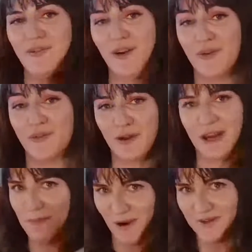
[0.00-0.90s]
of
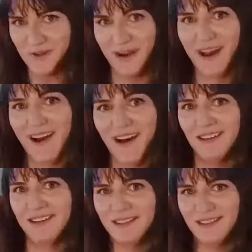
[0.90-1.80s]
Greek pottery art.